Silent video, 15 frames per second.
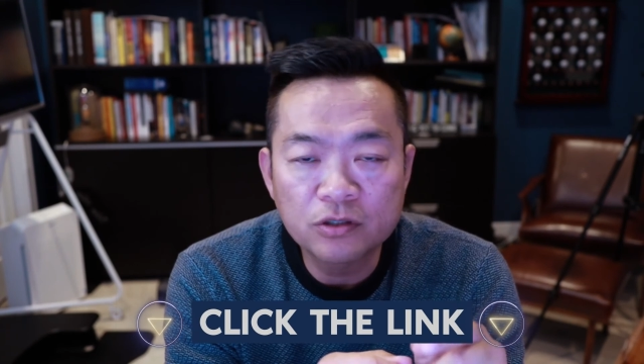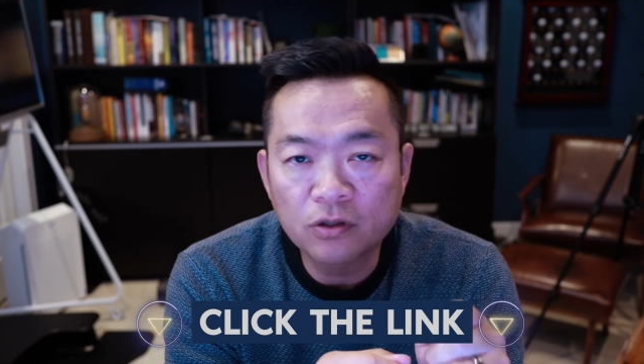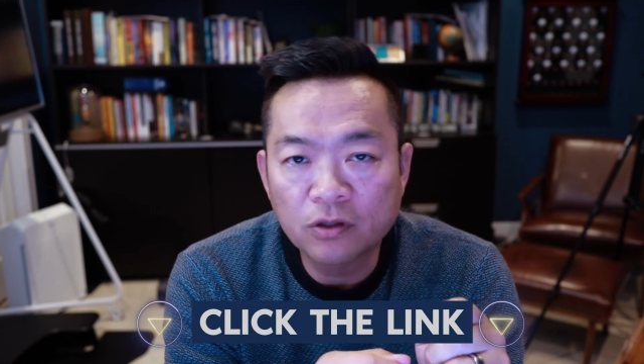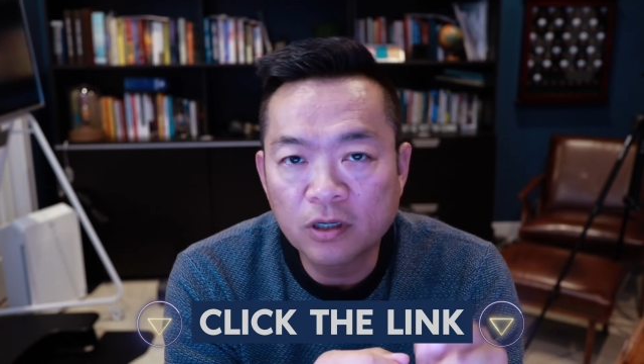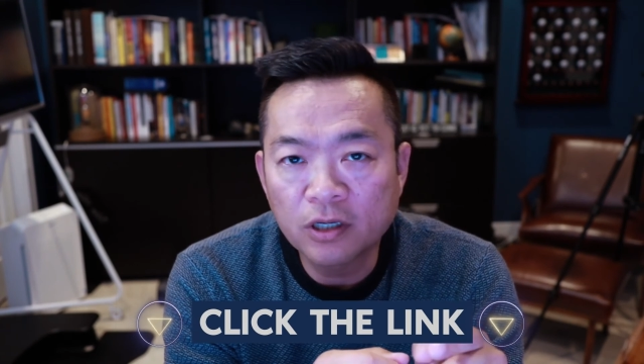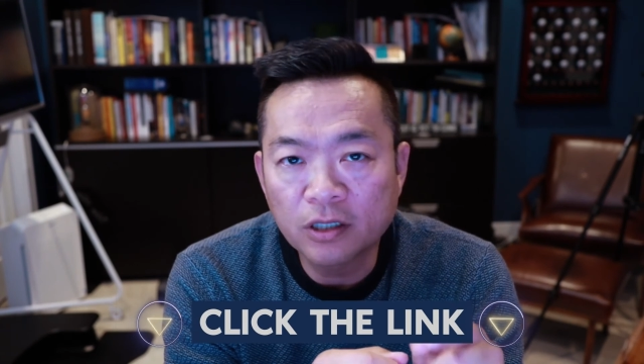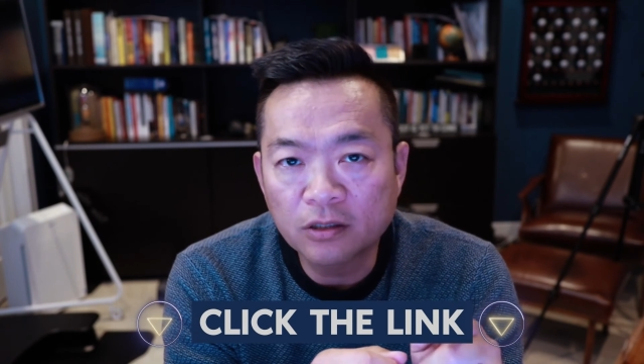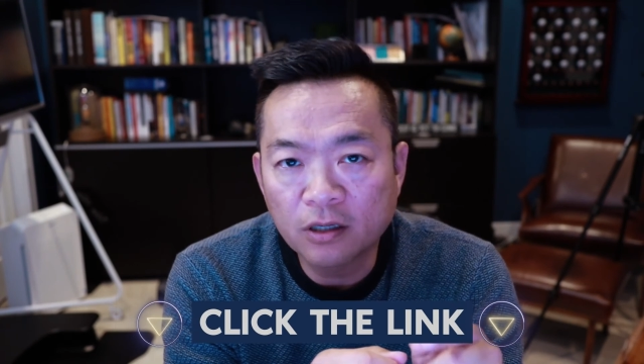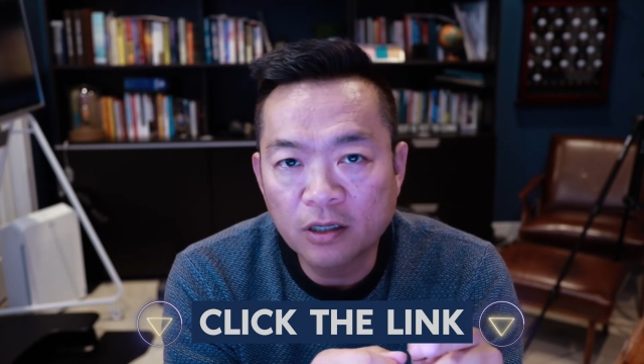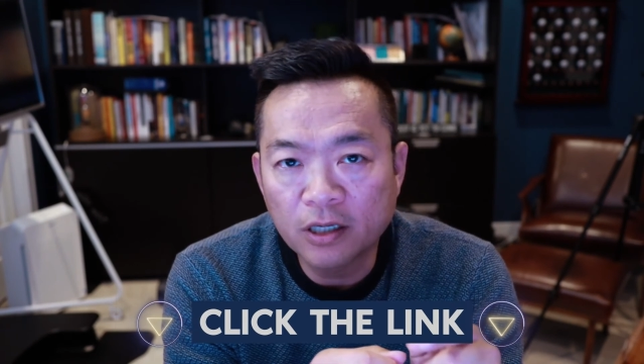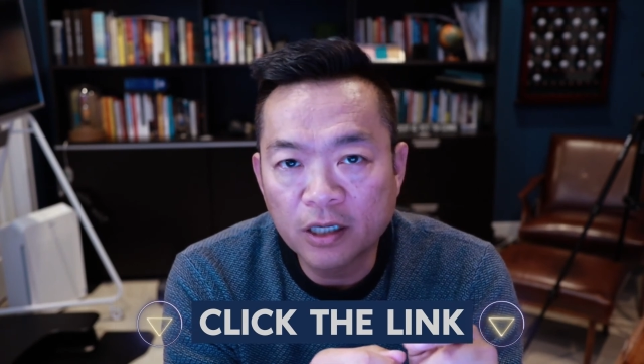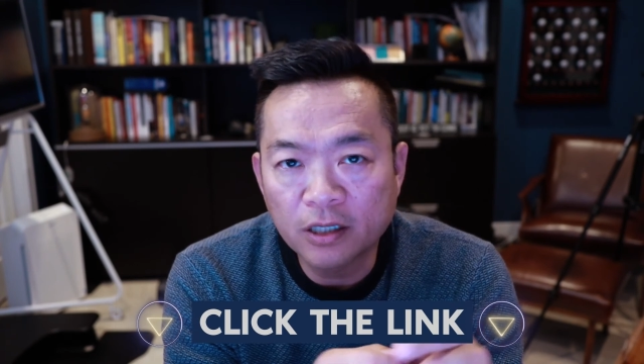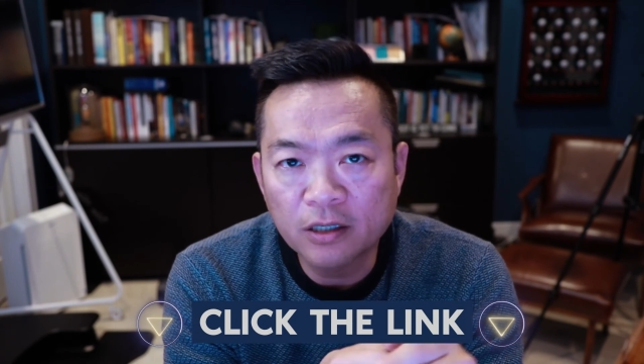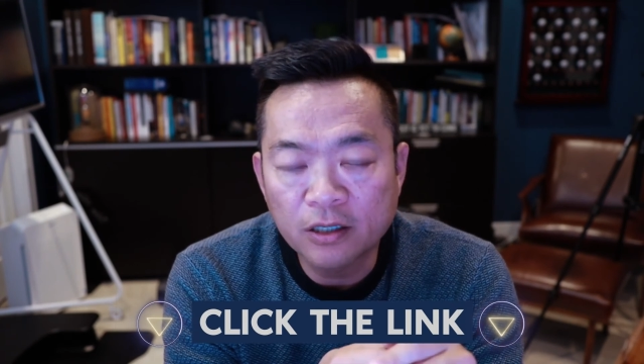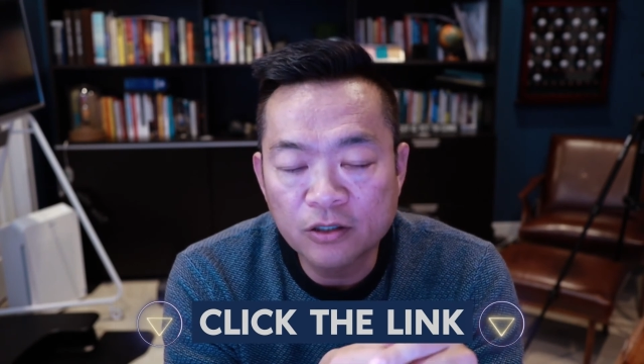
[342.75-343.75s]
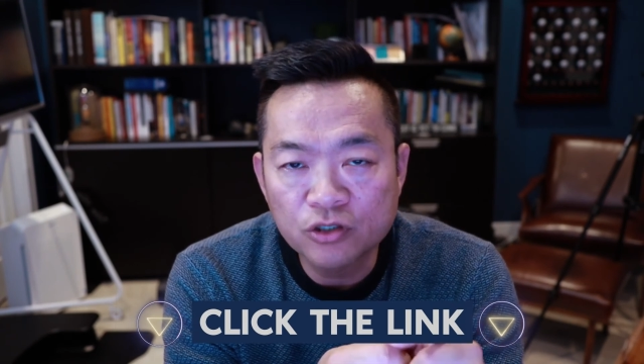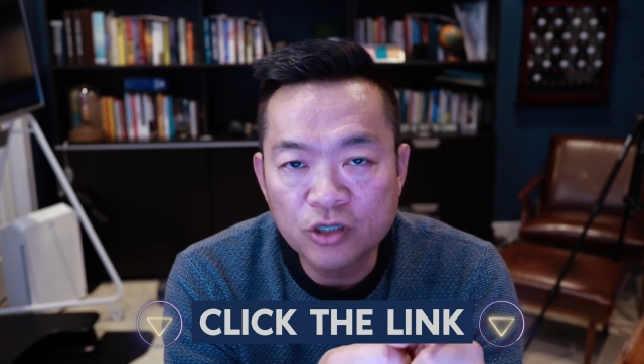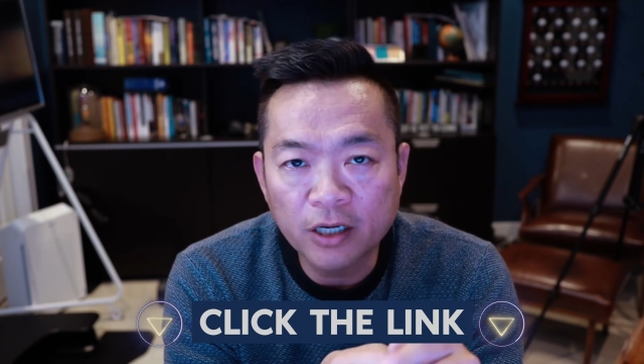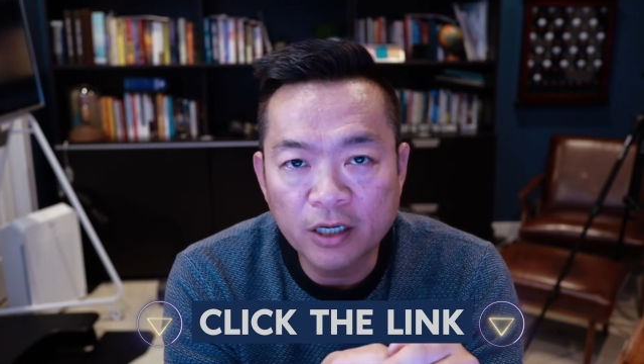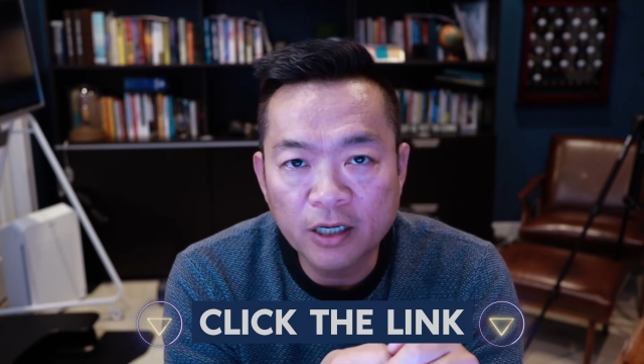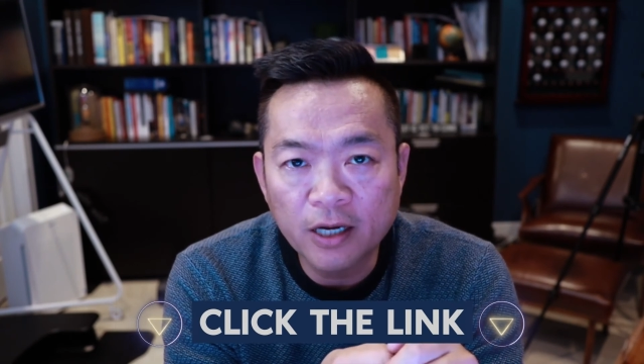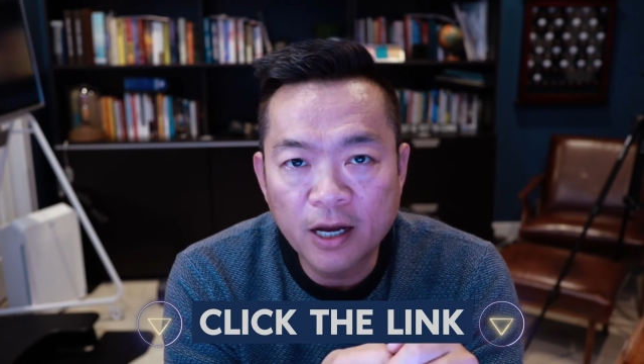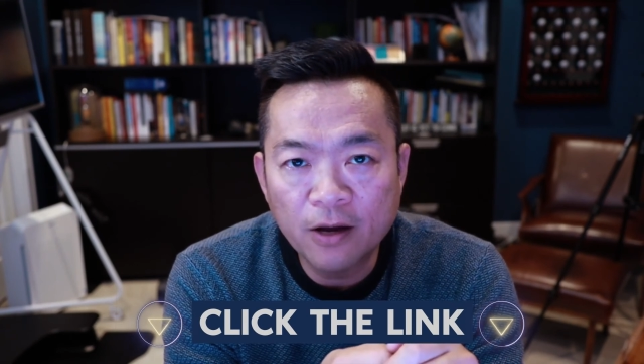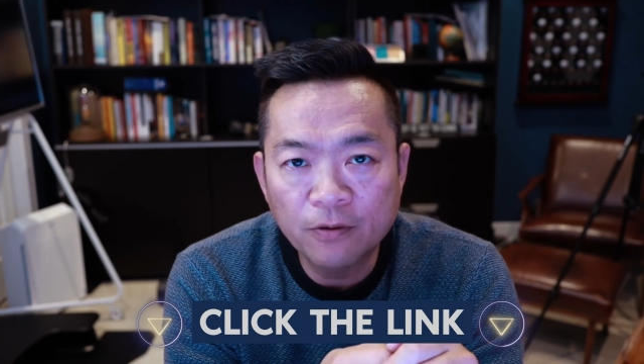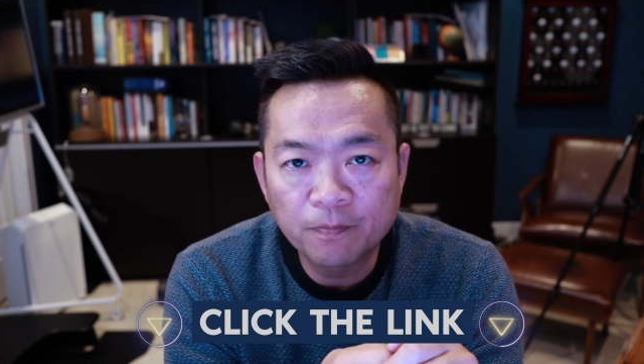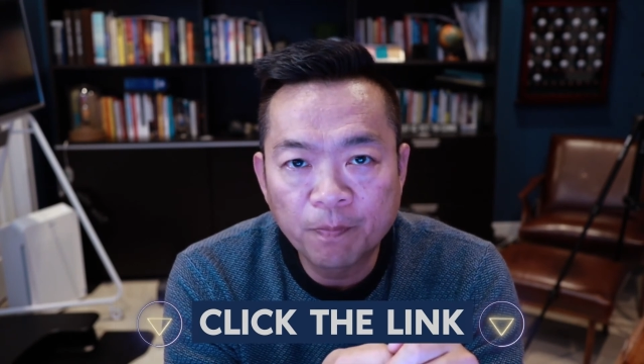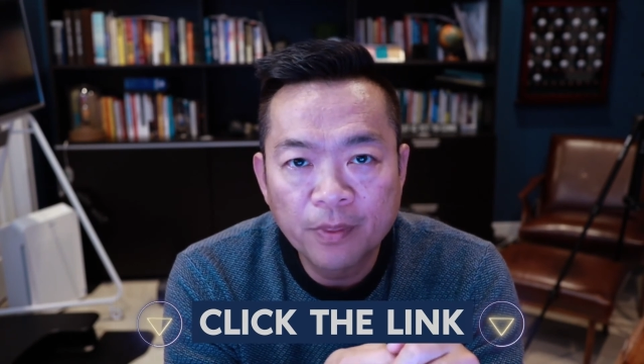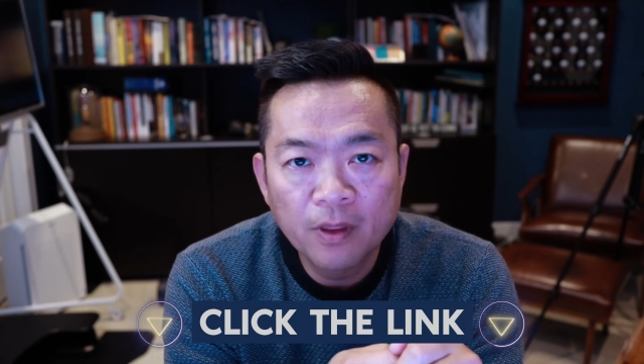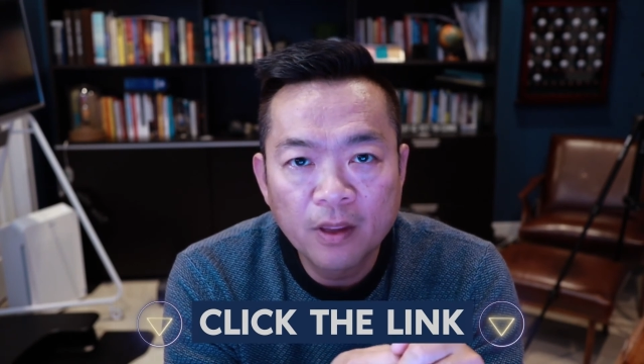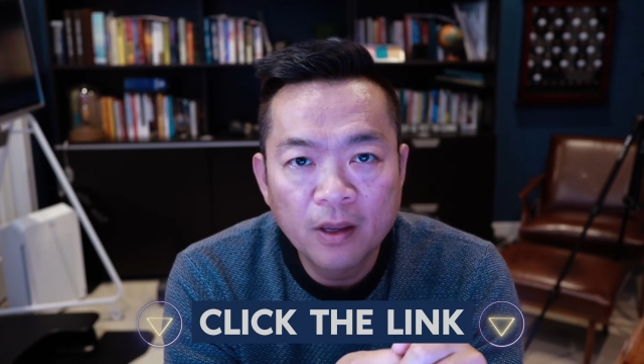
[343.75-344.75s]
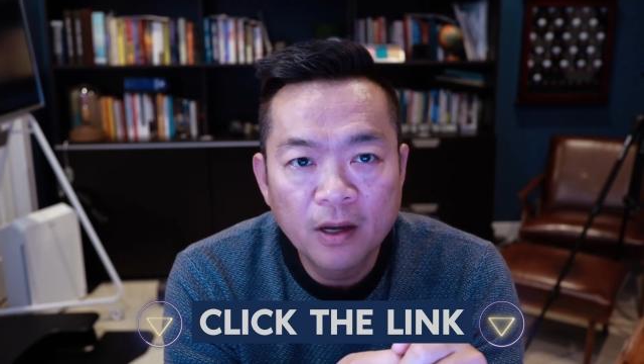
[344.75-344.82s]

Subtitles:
so click the link and check it out.